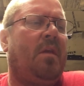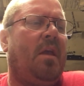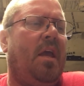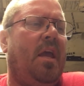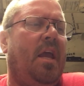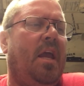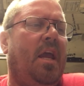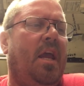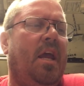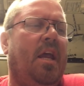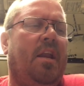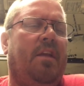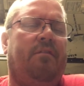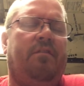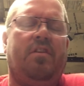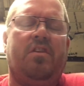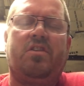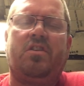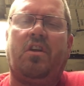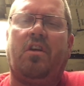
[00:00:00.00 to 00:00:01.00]
And
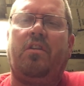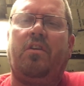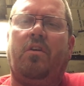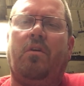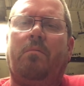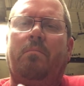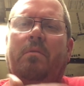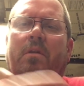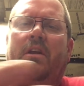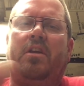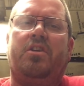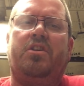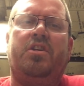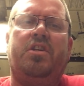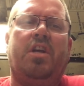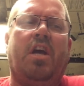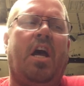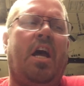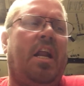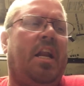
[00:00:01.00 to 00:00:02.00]
if you saw the opening
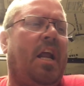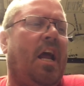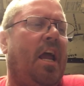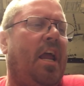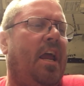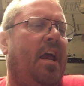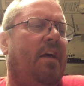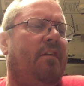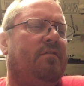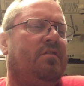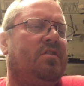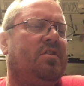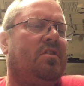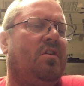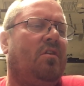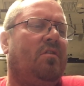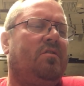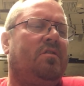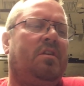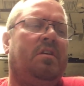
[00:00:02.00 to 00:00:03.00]
shot, I have
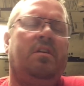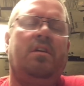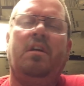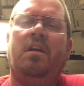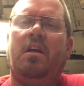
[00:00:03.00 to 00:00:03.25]
salt,